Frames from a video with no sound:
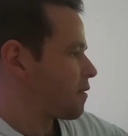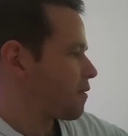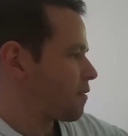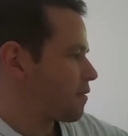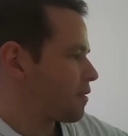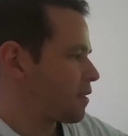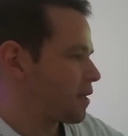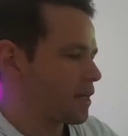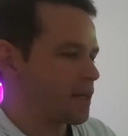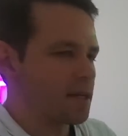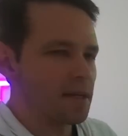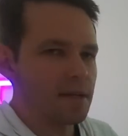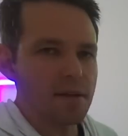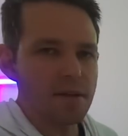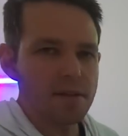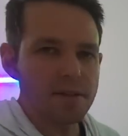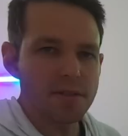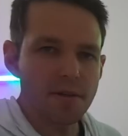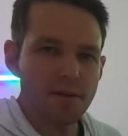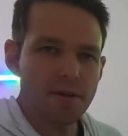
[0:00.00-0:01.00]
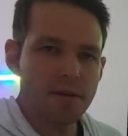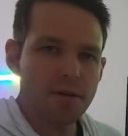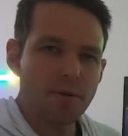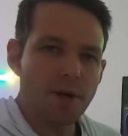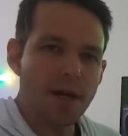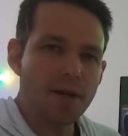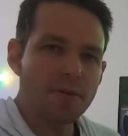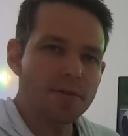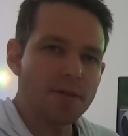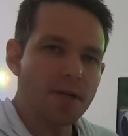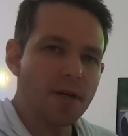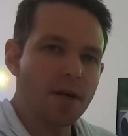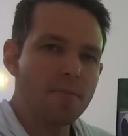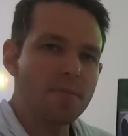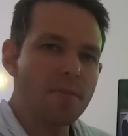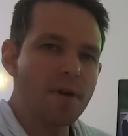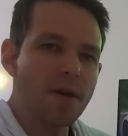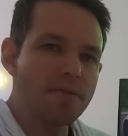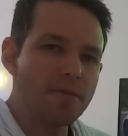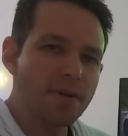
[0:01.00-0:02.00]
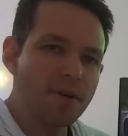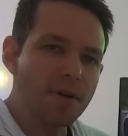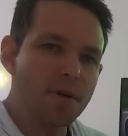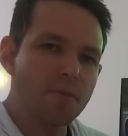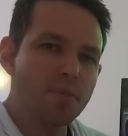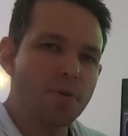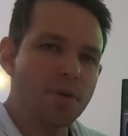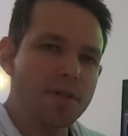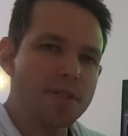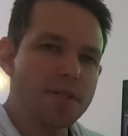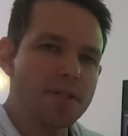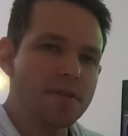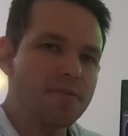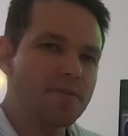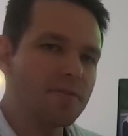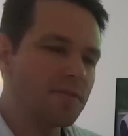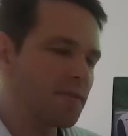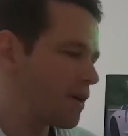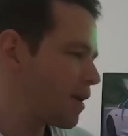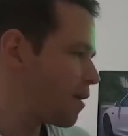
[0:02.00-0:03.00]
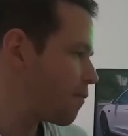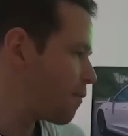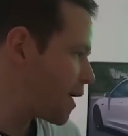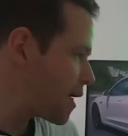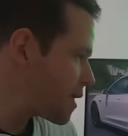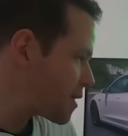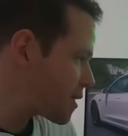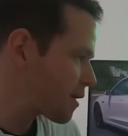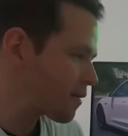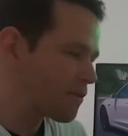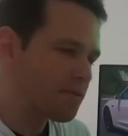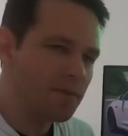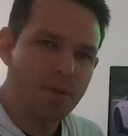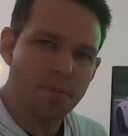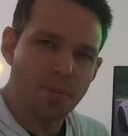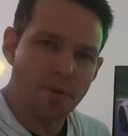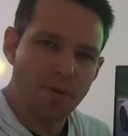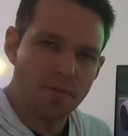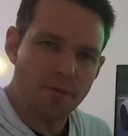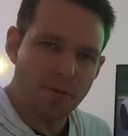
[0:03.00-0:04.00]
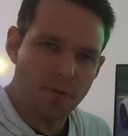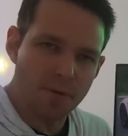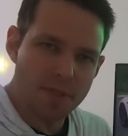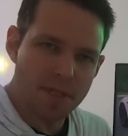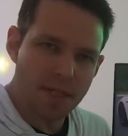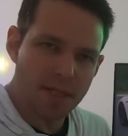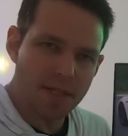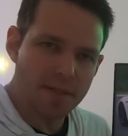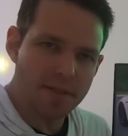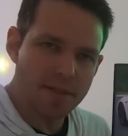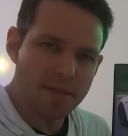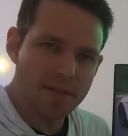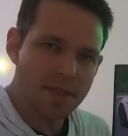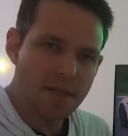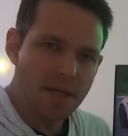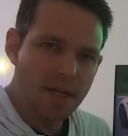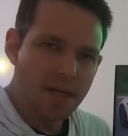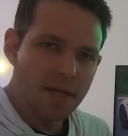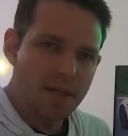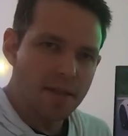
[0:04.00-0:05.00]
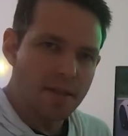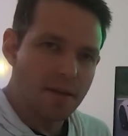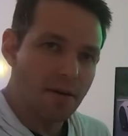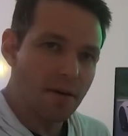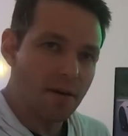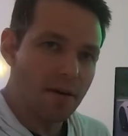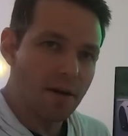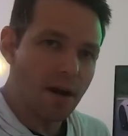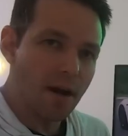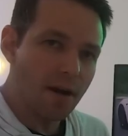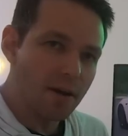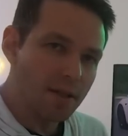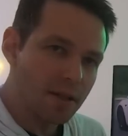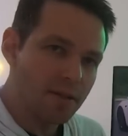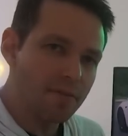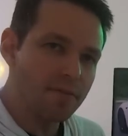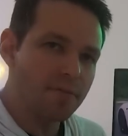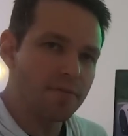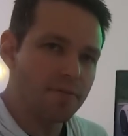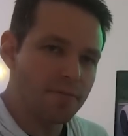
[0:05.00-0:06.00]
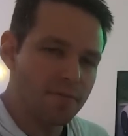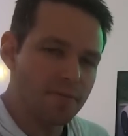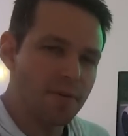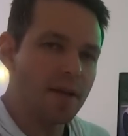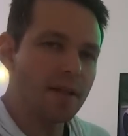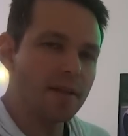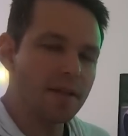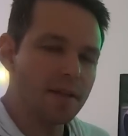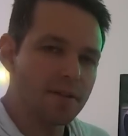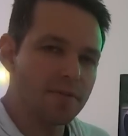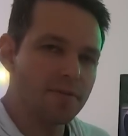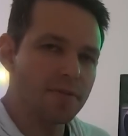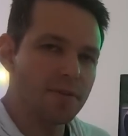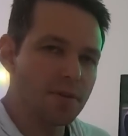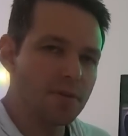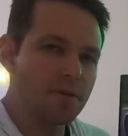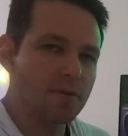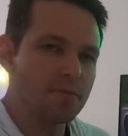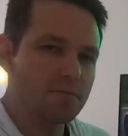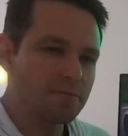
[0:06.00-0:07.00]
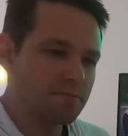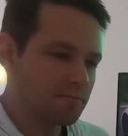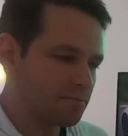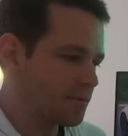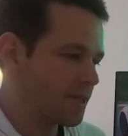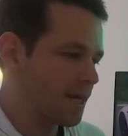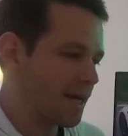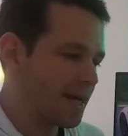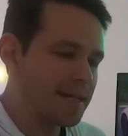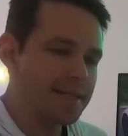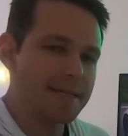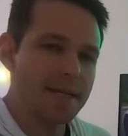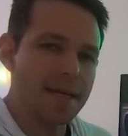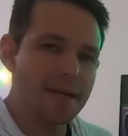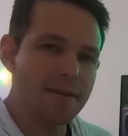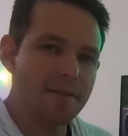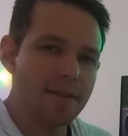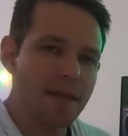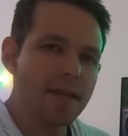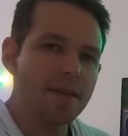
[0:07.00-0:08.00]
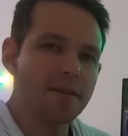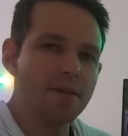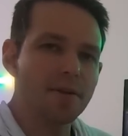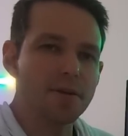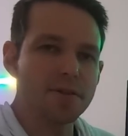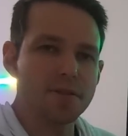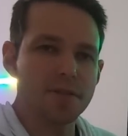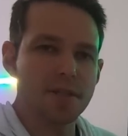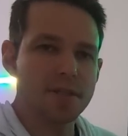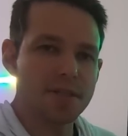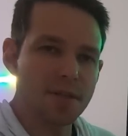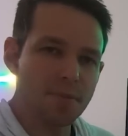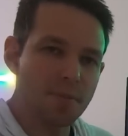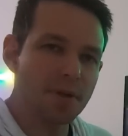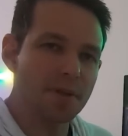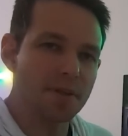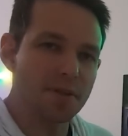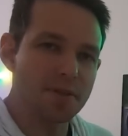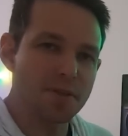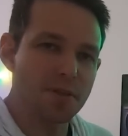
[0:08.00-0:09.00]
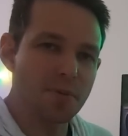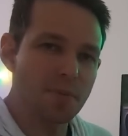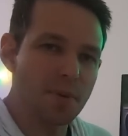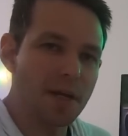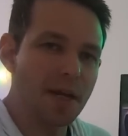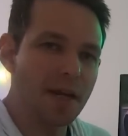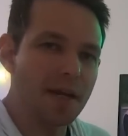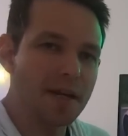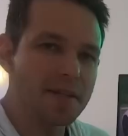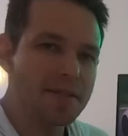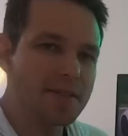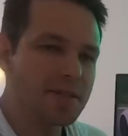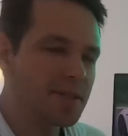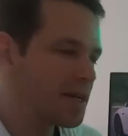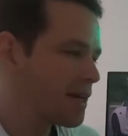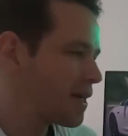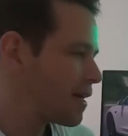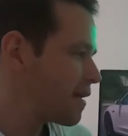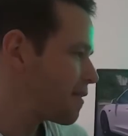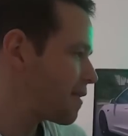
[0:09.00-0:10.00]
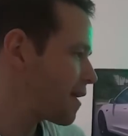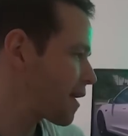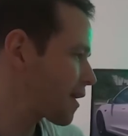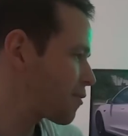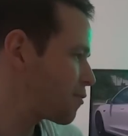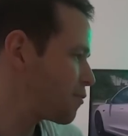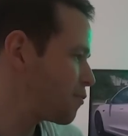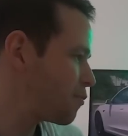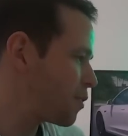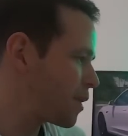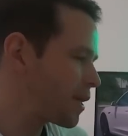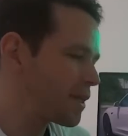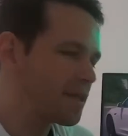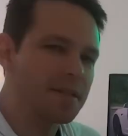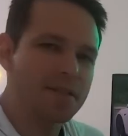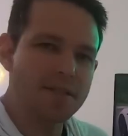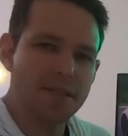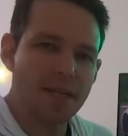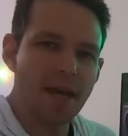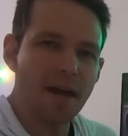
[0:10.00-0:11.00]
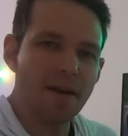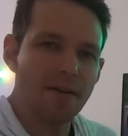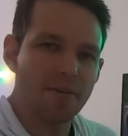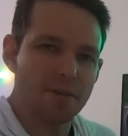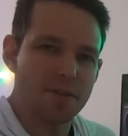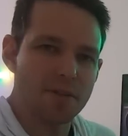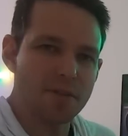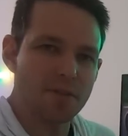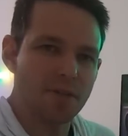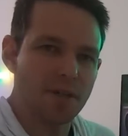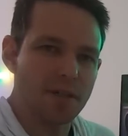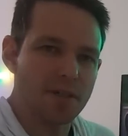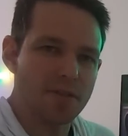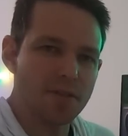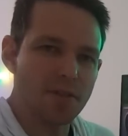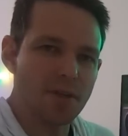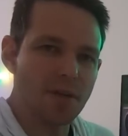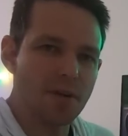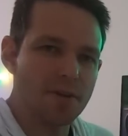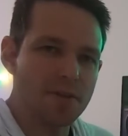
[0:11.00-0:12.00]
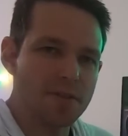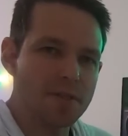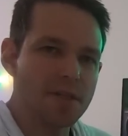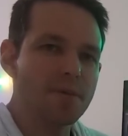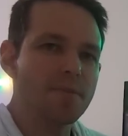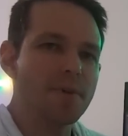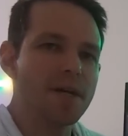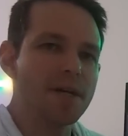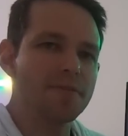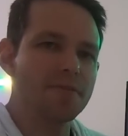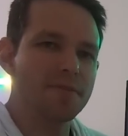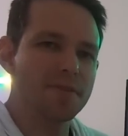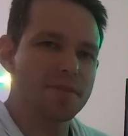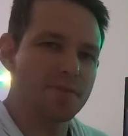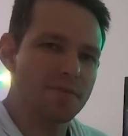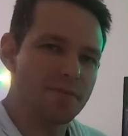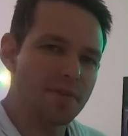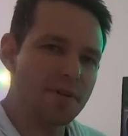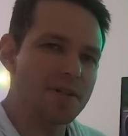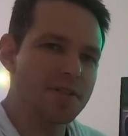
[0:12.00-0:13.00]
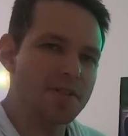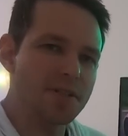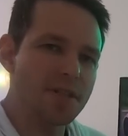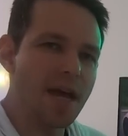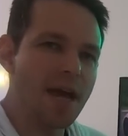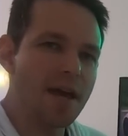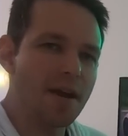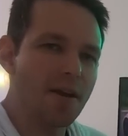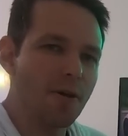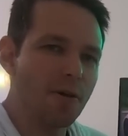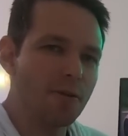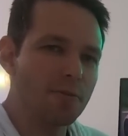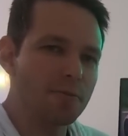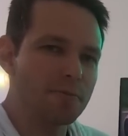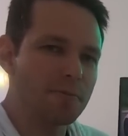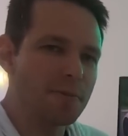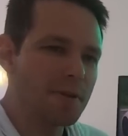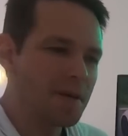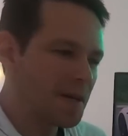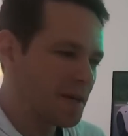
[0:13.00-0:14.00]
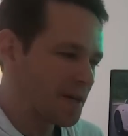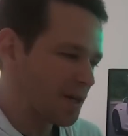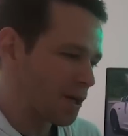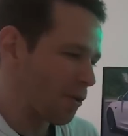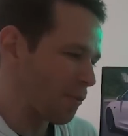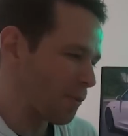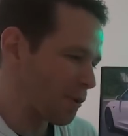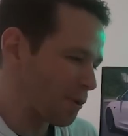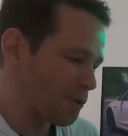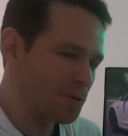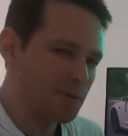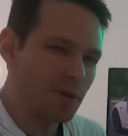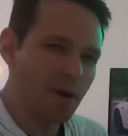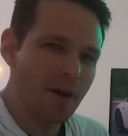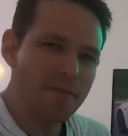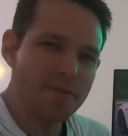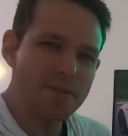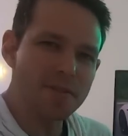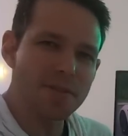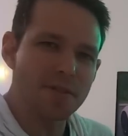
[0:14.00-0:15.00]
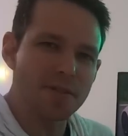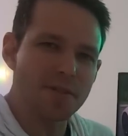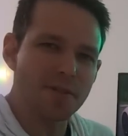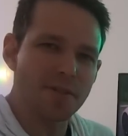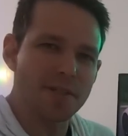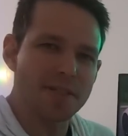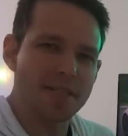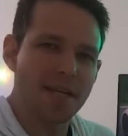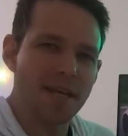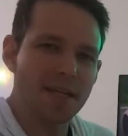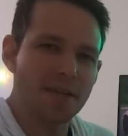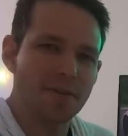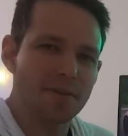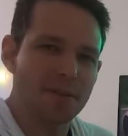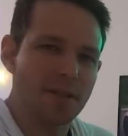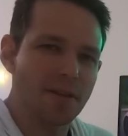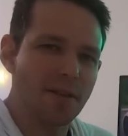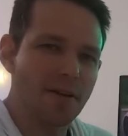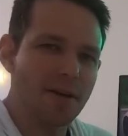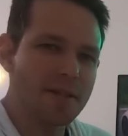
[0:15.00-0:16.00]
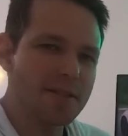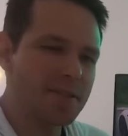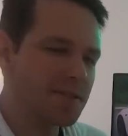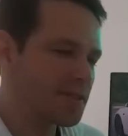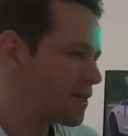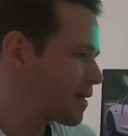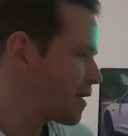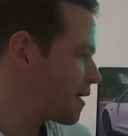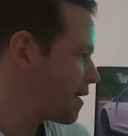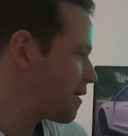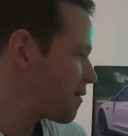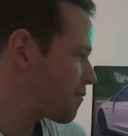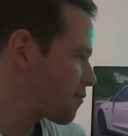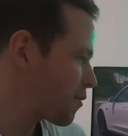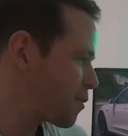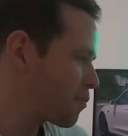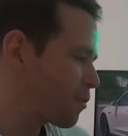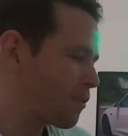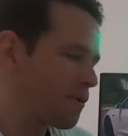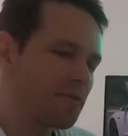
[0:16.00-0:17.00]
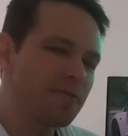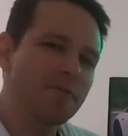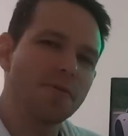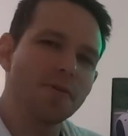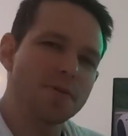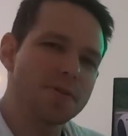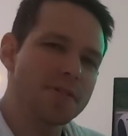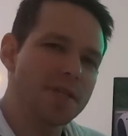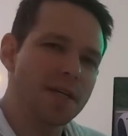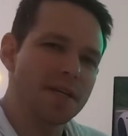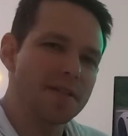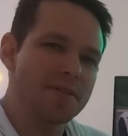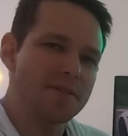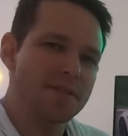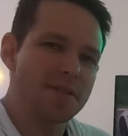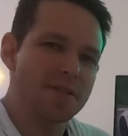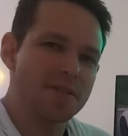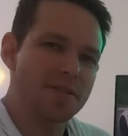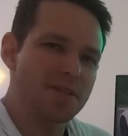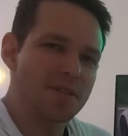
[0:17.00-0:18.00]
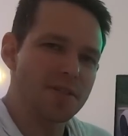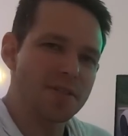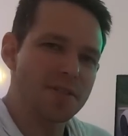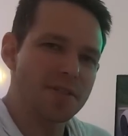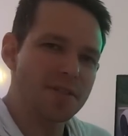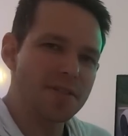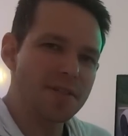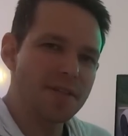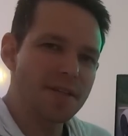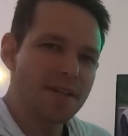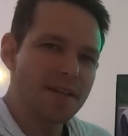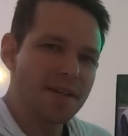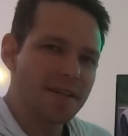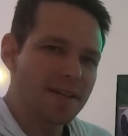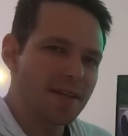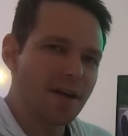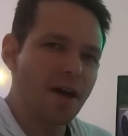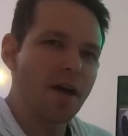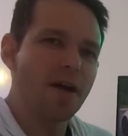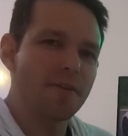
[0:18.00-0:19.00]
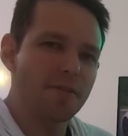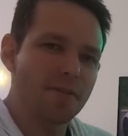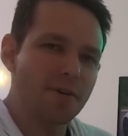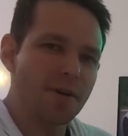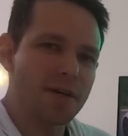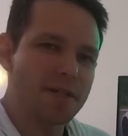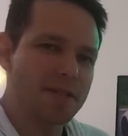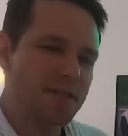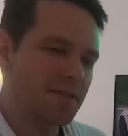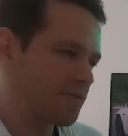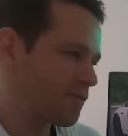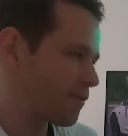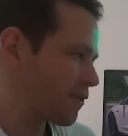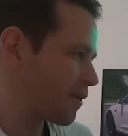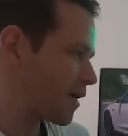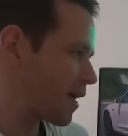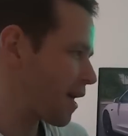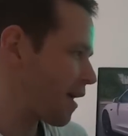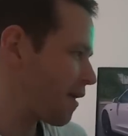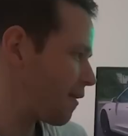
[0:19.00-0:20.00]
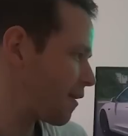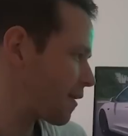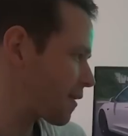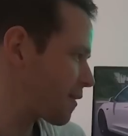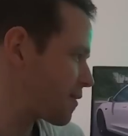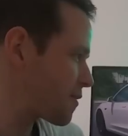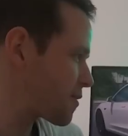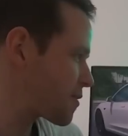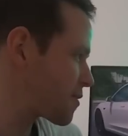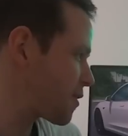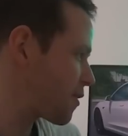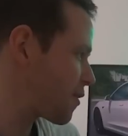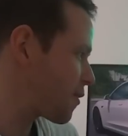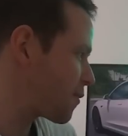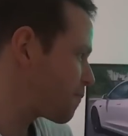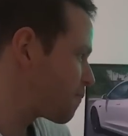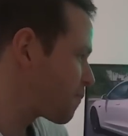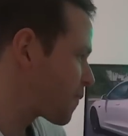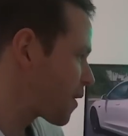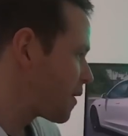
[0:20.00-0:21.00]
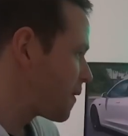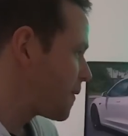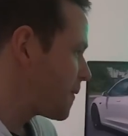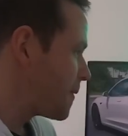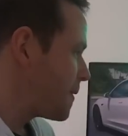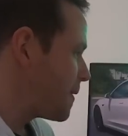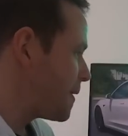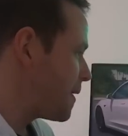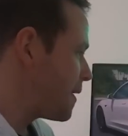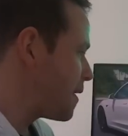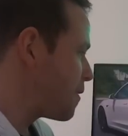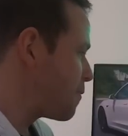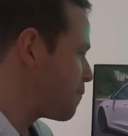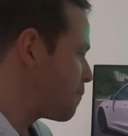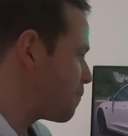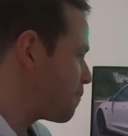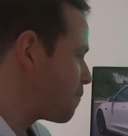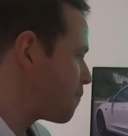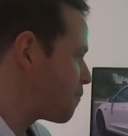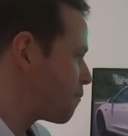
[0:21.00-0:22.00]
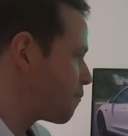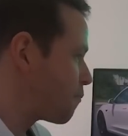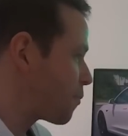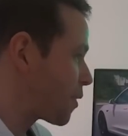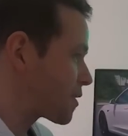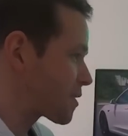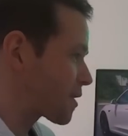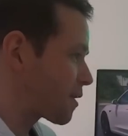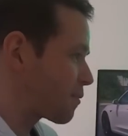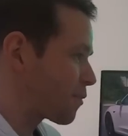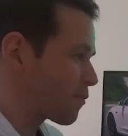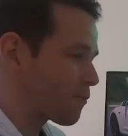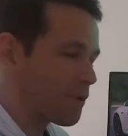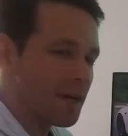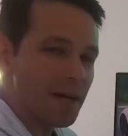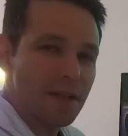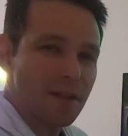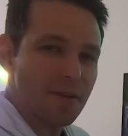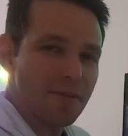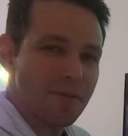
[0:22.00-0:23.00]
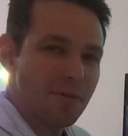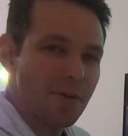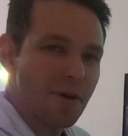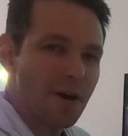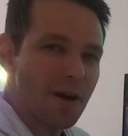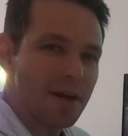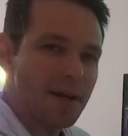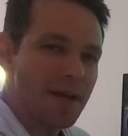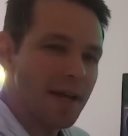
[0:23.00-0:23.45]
The 0 to 100 time, a very impressive, amazing 3.4 seconds. There are only fairly few cars ahead of that, and those are typically supercars that could beat this car on the street. So it's going to make for some very sad Holden Commodore drivers that try and take you at the lights. 3.4 seconds is just kind of crazy for a car like this. So, but it's going to be one hell of a ride.